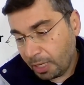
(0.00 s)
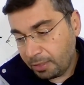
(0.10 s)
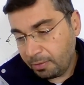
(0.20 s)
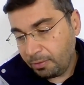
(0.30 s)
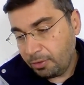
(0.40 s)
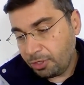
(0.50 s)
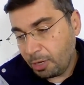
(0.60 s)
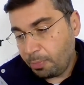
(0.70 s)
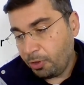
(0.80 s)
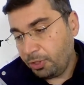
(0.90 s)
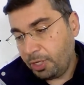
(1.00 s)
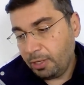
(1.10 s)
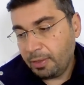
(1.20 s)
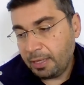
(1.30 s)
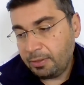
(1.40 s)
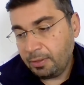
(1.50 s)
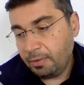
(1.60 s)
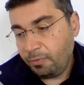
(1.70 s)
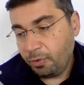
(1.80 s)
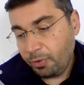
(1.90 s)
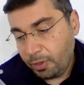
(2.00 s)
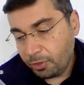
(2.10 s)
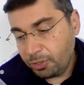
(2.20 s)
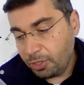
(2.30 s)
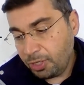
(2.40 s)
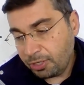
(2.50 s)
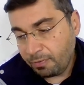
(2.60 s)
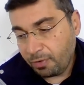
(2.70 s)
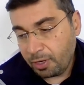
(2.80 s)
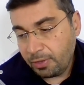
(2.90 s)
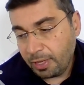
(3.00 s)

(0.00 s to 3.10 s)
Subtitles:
and disappointing that for the OCD sufferer,